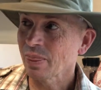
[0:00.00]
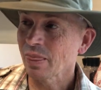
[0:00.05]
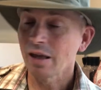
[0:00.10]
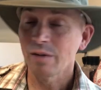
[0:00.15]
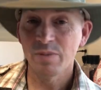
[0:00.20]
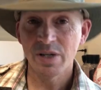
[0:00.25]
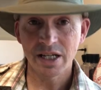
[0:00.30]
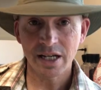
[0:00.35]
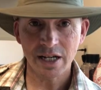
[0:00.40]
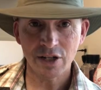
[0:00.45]

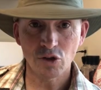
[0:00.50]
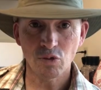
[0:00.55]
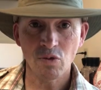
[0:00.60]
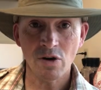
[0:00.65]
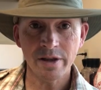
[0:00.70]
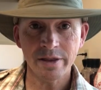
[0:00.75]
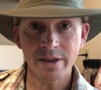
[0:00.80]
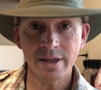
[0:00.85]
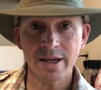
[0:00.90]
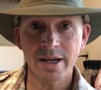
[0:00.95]
Because
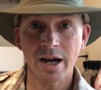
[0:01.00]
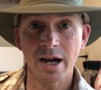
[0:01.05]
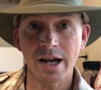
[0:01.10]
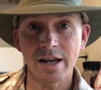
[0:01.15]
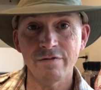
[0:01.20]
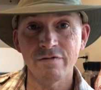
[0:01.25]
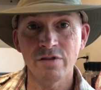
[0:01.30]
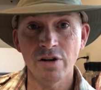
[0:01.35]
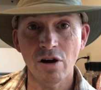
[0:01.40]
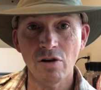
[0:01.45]
one thing
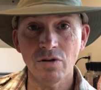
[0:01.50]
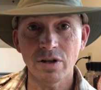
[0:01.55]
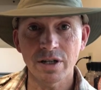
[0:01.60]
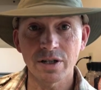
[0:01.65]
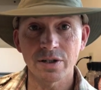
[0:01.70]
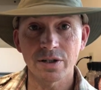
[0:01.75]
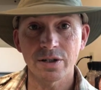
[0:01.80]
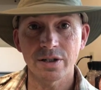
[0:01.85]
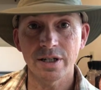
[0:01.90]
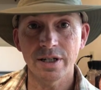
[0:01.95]
I've
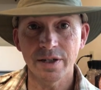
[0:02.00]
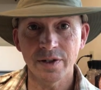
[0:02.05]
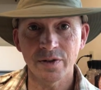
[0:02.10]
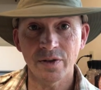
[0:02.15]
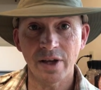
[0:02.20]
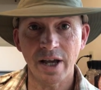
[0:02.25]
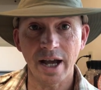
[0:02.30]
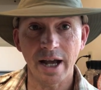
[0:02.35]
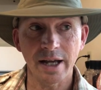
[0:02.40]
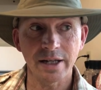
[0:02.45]
noticed is
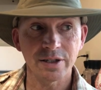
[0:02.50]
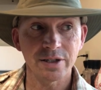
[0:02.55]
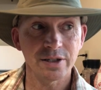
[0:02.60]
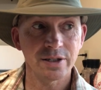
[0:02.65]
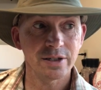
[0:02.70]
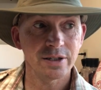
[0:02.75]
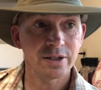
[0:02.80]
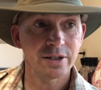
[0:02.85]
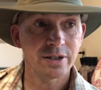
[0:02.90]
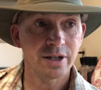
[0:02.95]
that
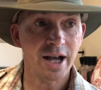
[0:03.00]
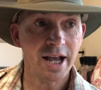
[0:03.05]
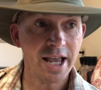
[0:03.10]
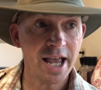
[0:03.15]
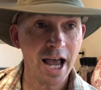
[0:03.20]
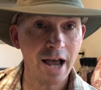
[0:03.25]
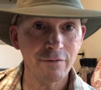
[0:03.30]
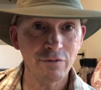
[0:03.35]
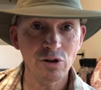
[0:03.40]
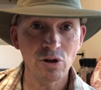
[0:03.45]
I
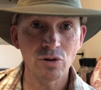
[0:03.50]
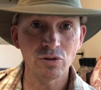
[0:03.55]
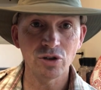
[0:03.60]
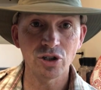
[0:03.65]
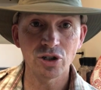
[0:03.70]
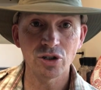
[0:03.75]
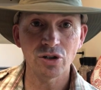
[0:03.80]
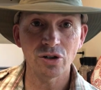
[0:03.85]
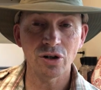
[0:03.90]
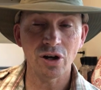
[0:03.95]
have no,
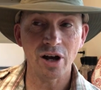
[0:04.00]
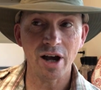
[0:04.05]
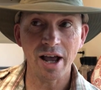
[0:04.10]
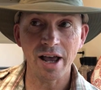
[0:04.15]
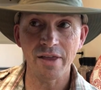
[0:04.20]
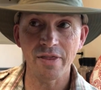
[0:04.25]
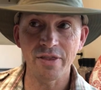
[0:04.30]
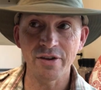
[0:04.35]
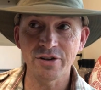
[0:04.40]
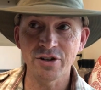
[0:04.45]
I,
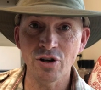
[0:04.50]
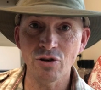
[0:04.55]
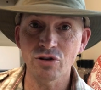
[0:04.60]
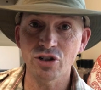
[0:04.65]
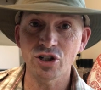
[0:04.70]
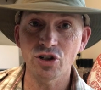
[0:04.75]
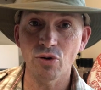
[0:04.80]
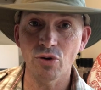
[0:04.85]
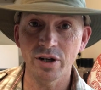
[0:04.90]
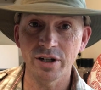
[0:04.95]
there's no
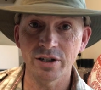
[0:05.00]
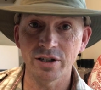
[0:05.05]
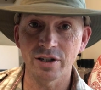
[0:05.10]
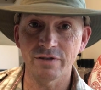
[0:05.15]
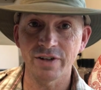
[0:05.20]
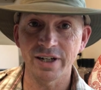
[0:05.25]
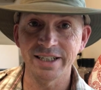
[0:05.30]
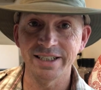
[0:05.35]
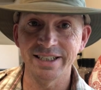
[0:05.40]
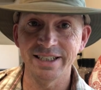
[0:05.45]
shortage
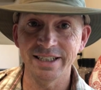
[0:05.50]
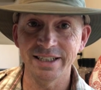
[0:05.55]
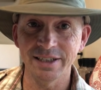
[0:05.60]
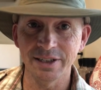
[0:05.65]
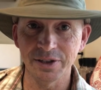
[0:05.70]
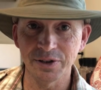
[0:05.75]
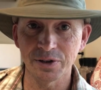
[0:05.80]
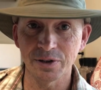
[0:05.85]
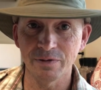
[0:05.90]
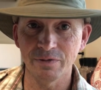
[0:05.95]
of
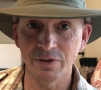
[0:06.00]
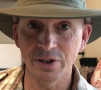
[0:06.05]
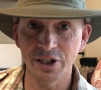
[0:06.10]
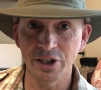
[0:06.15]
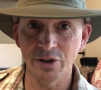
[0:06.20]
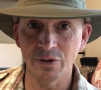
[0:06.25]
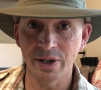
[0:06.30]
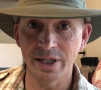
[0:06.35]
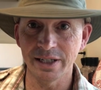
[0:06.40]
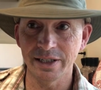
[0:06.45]
ideas, of
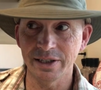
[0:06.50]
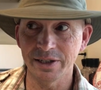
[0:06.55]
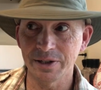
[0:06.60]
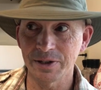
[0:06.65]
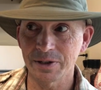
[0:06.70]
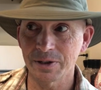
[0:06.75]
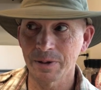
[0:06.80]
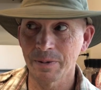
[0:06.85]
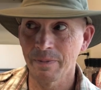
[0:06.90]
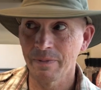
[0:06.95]
video
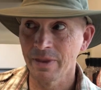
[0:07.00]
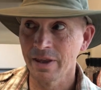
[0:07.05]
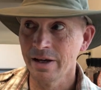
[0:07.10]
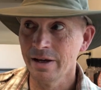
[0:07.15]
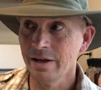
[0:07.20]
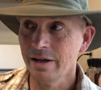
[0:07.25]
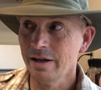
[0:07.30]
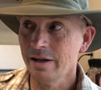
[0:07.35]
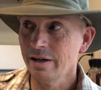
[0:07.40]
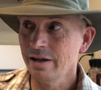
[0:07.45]
ideas.
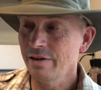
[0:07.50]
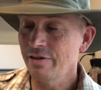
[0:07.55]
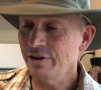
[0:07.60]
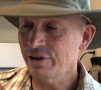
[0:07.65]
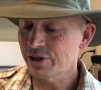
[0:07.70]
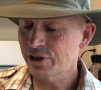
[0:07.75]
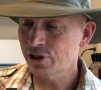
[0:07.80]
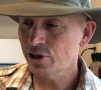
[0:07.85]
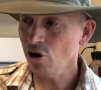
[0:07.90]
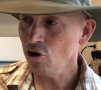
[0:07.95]

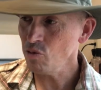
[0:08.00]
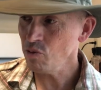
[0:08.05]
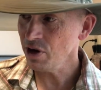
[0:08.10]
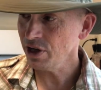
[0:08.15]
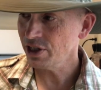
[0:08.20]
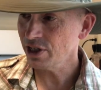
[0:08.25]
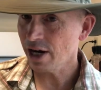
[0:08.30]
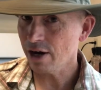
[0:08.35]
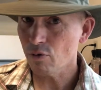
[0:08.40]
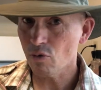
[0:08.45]
There's so
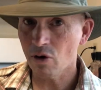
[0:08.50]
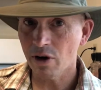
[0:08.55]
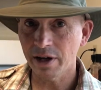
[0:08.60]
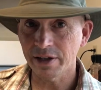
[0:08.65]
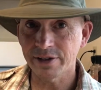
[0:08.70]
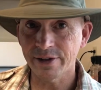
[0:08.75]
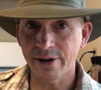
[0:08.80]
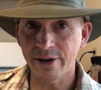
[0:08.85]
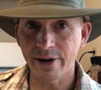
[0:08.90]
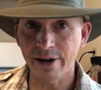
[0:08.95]
much I want
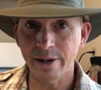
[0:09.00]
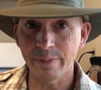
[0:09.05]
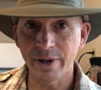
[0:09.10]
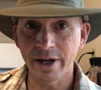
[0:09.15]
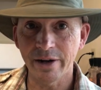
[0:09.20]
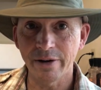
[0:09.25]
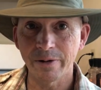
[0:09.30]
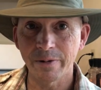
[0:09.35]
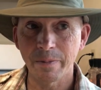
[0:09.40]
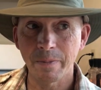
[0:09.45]
to talk
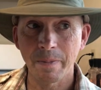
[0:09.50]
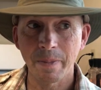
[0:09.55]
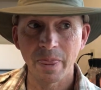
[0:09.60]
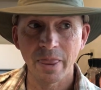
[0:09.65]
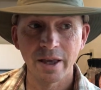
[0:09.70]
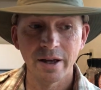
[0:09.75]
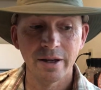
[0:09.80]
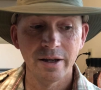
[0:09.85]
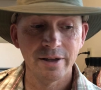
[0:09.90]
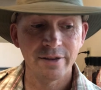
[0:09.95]
about
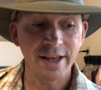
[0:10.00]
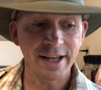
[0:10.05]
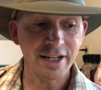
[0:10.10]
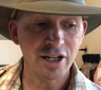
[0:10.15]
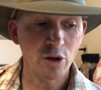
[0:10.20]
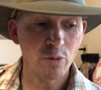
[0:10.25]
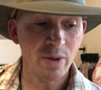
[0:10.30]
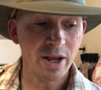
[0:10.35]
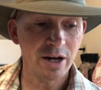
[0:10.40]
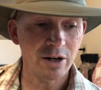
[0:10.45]
that
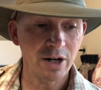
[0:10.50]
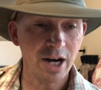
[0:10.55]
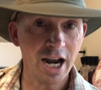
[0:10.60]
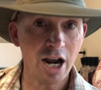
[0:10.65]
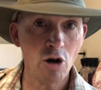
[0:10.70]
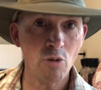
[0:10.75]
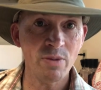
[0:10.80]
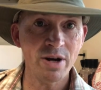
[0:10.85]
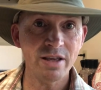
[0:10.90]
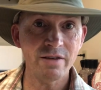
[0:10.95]
no matter
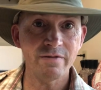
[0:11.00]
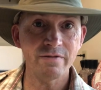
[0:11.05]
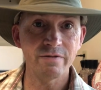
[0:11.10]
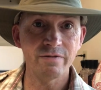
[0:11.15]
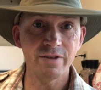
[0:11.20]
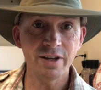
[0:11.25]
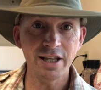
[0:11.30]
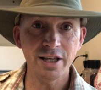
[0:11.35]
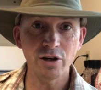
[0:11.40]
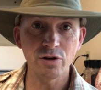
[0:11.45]
how many
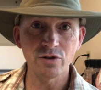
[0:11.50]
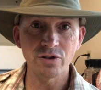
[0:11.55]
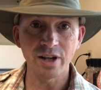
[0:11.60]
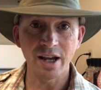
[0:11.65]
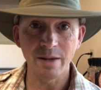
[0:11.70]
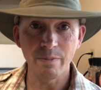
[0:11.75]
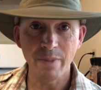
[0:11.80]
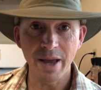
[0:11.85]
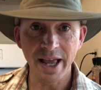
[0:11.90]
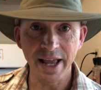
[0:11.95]
videos
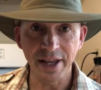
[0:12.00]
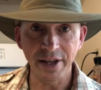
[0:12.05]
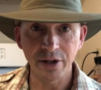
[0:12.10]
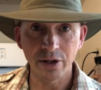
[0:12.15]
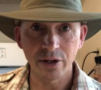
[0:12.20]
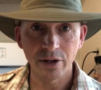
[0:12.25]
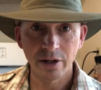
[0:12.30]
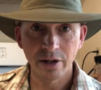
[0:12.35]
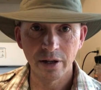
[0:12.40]
I make,